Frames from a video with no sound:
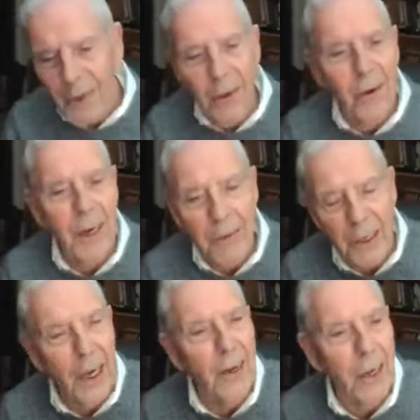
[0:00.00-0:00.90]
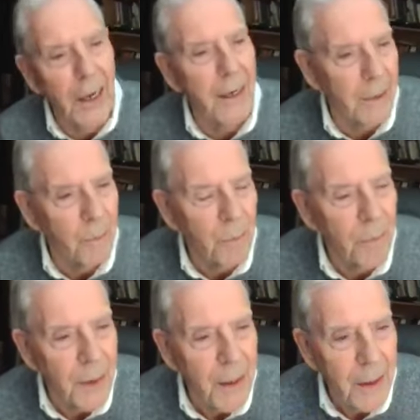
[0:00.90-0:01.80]
we ought every now and again
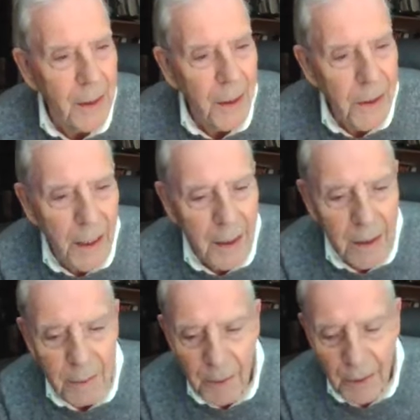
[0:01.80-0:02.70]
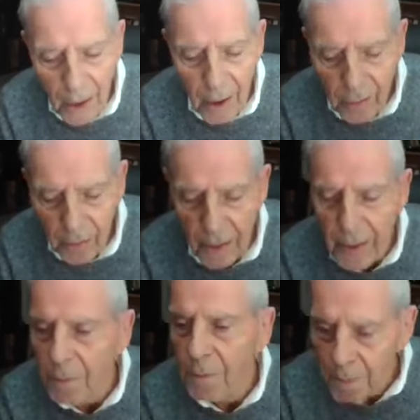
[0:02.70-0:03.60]
thank God for it.